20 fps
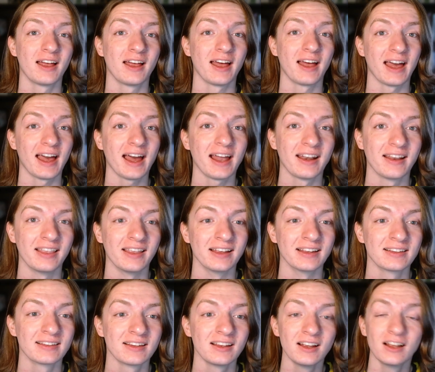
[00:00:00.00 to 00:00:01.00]
had
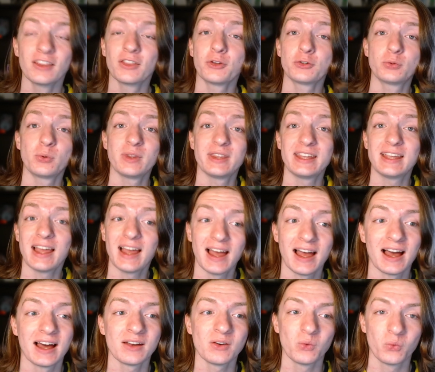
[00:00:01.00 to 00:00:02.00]
this. Those were the
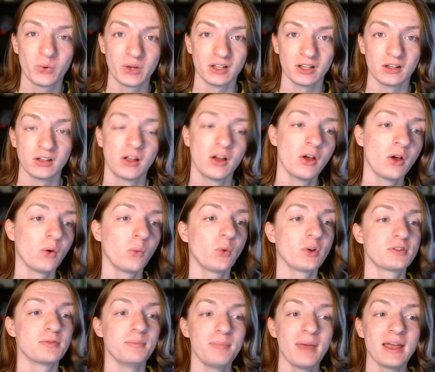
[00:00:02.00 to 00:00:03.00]
at-will,
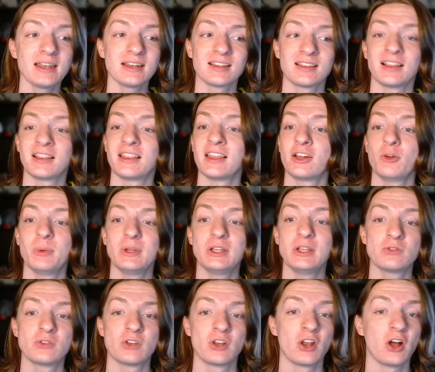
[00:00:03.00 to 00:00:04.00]
which meant that they could be
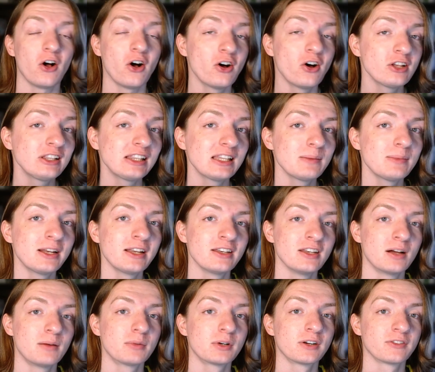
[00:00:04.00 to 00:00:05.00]
used an unlimited
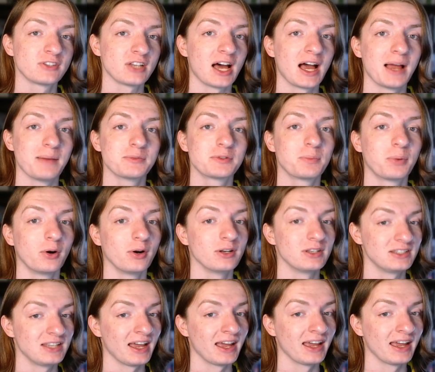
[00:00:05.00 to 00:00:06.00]
number of times per
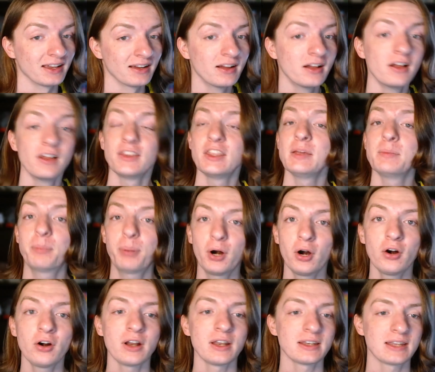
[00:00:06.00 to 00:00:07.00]
day. The
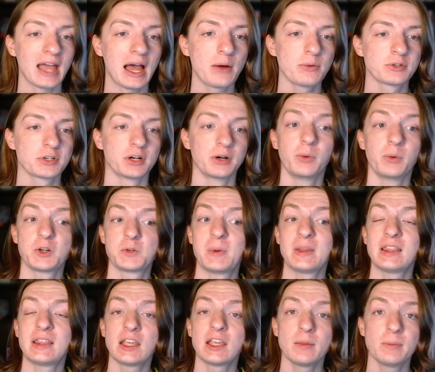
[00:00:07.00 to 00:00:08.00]
per encounter, which meant
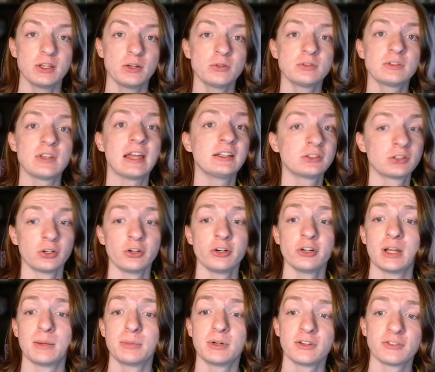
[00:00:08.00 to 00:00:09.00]
they could be used a certain
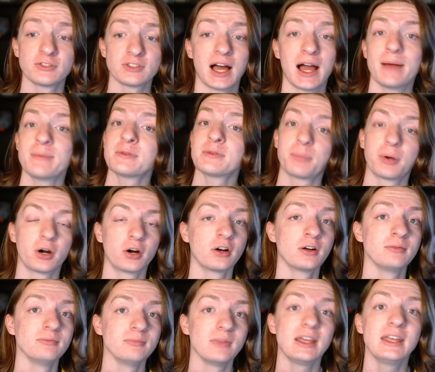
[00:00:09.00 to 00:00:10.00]
number of times per
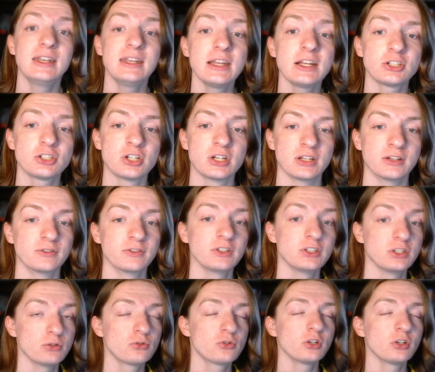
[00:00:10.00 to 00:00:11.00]
initiative,
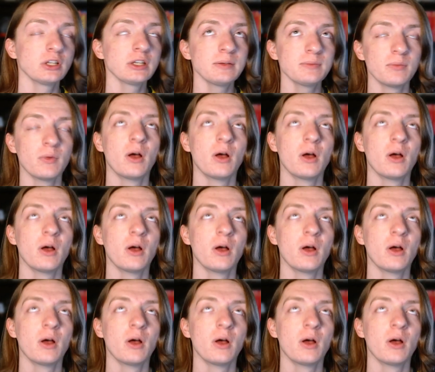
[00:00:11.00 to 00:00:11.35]
usually